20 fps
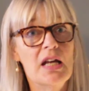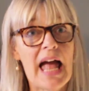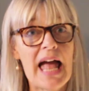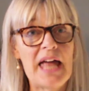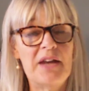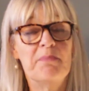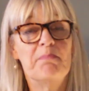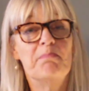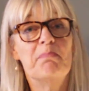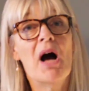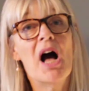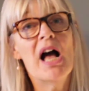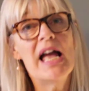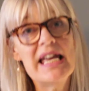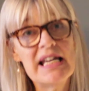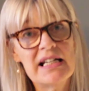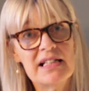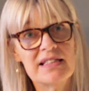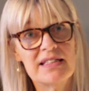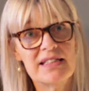And
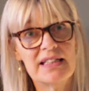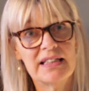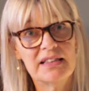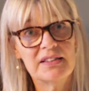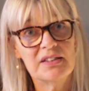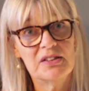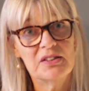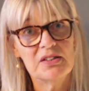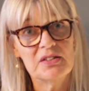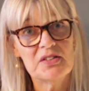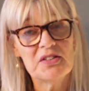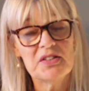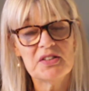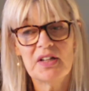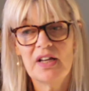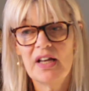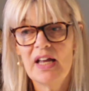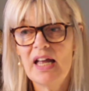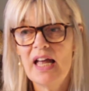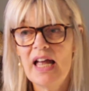buying signals.
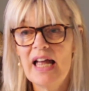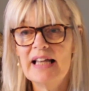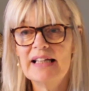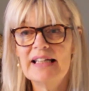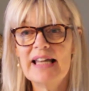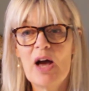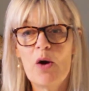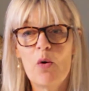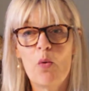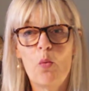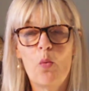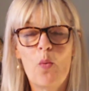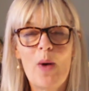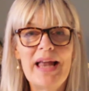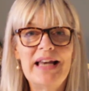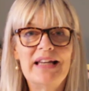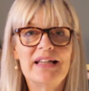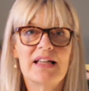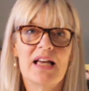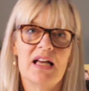Now,
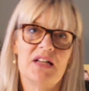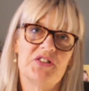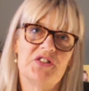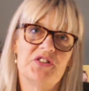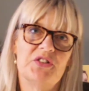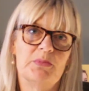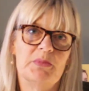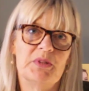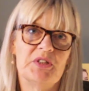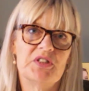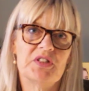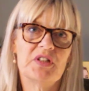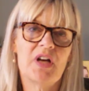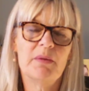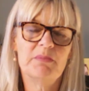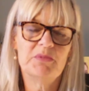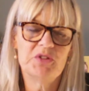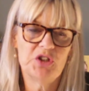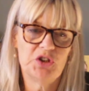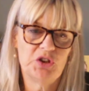when customers
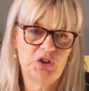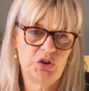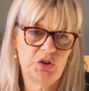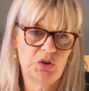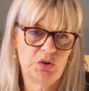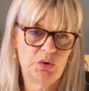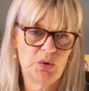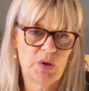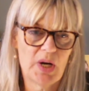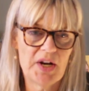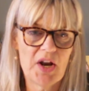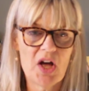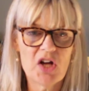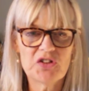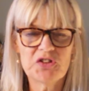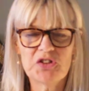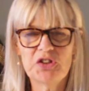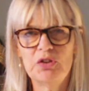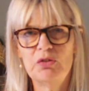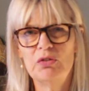come to you and
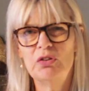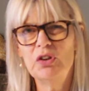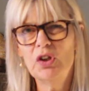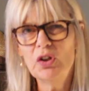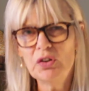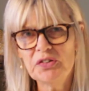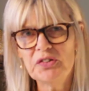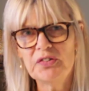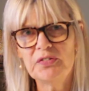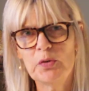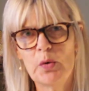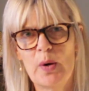ask you lots of